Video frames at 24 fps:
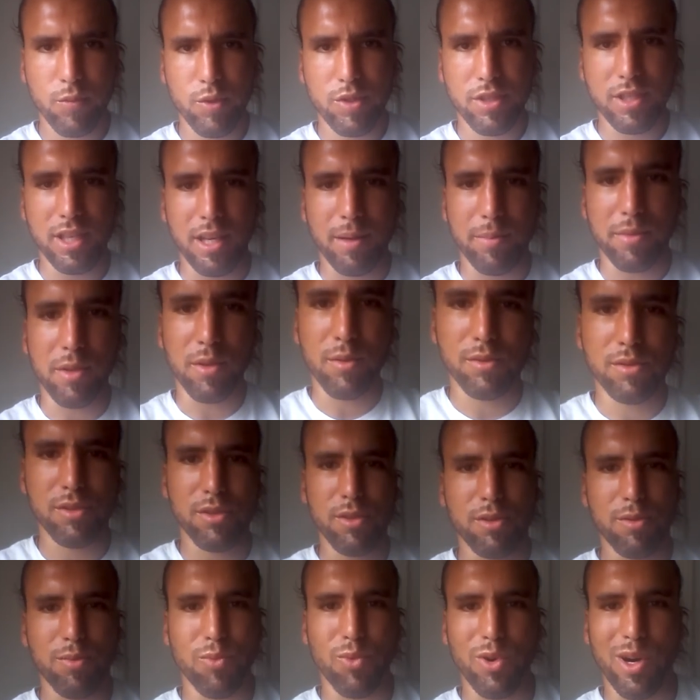What's up,
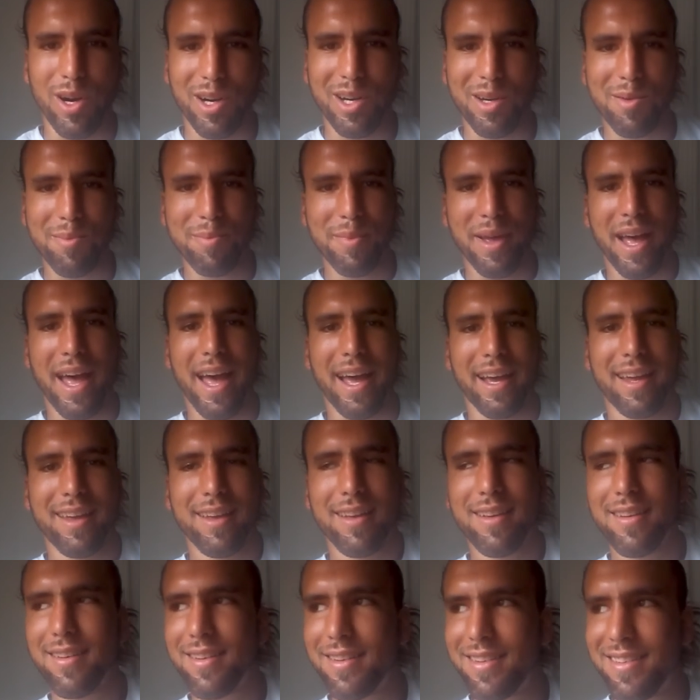YouTube? Welcome back.